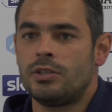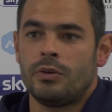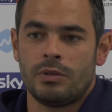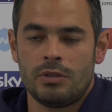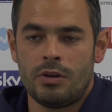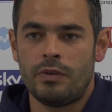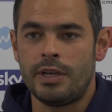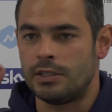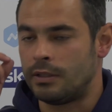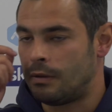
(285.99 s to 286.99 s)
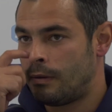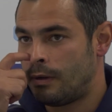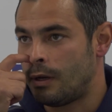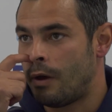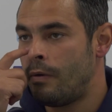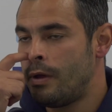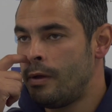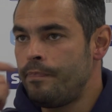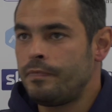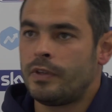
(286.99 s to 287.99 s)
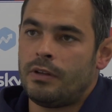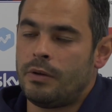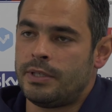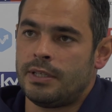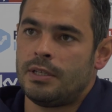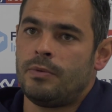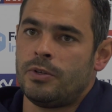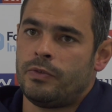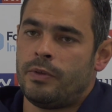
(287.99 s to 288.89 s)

So there's no reason, you know, like we said to the boys,